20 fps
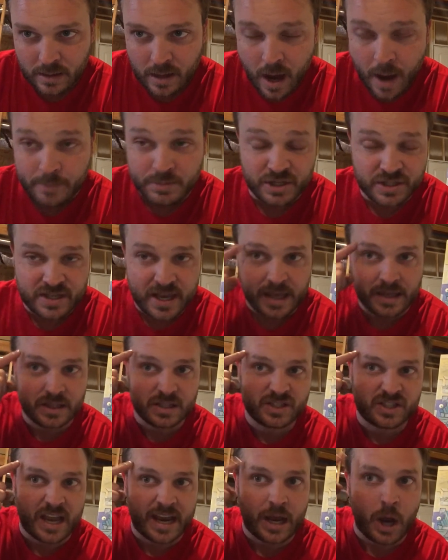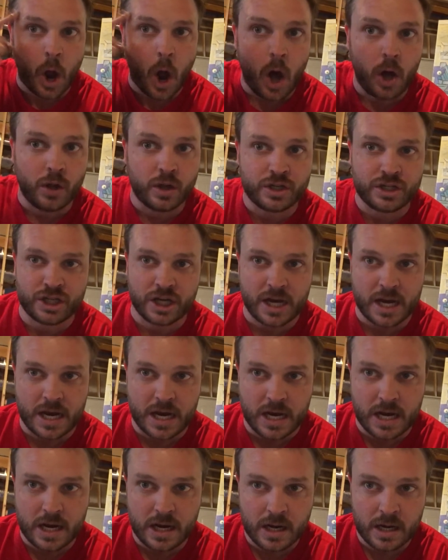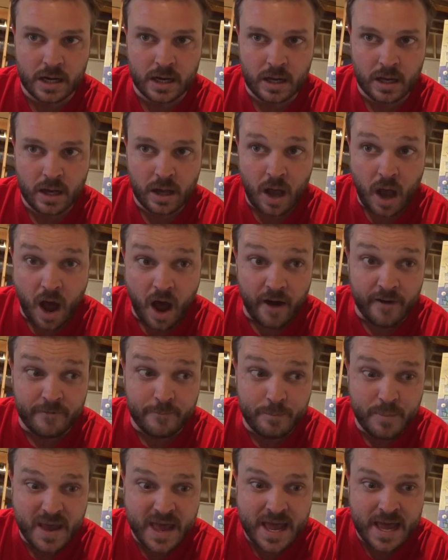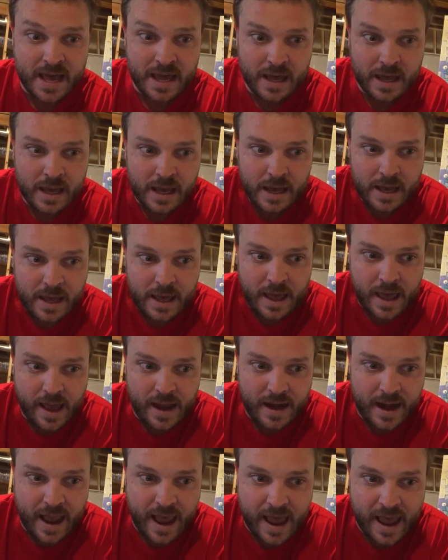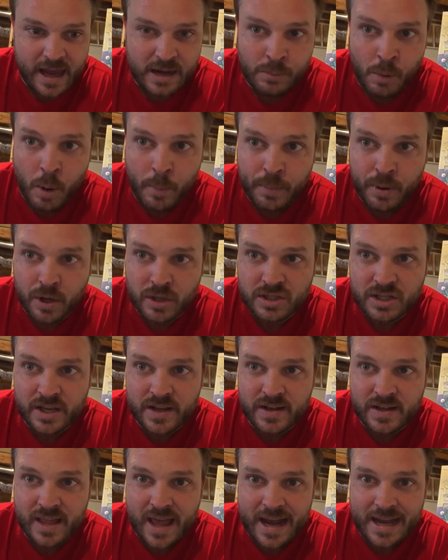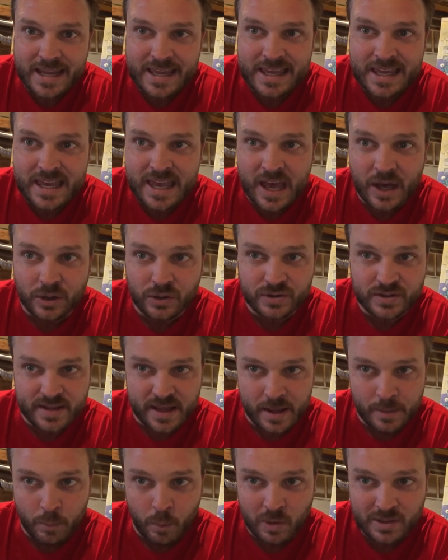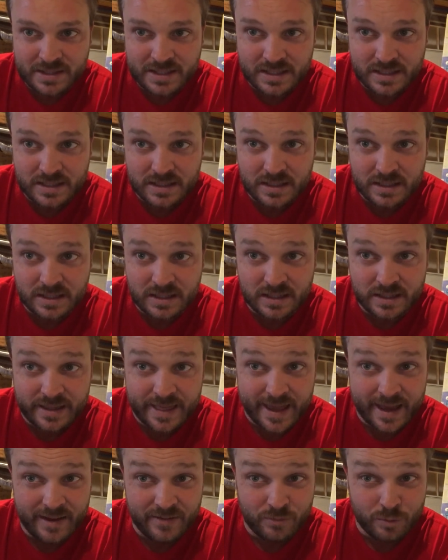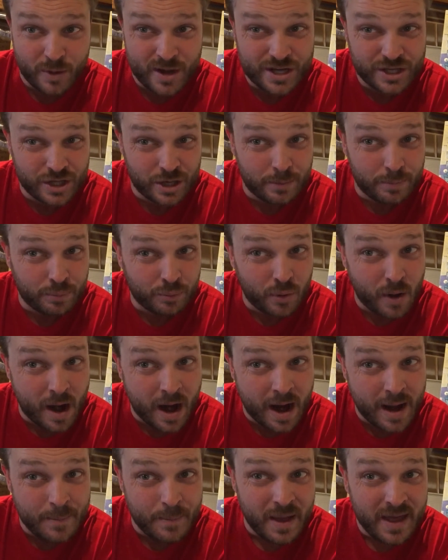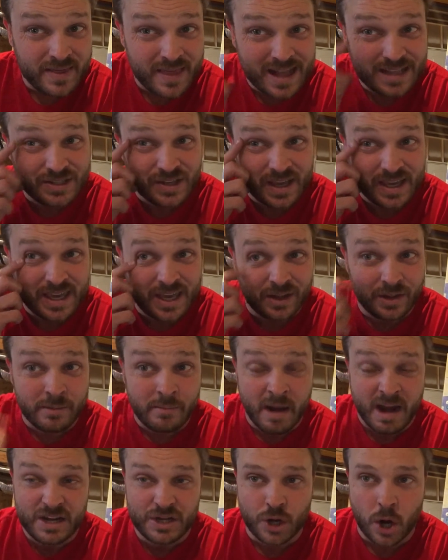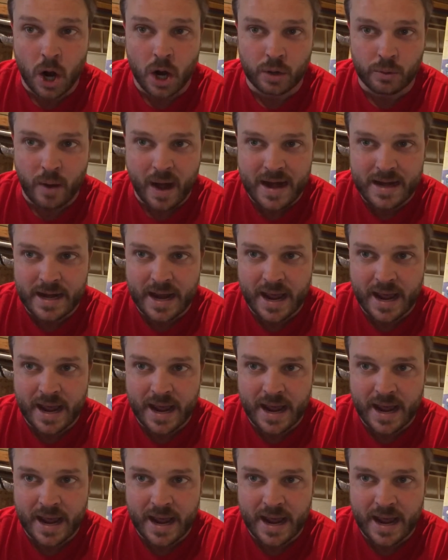I'm just saying, the psychology of being an animal person that kills them once they've reached their prime, that's like killing my dog right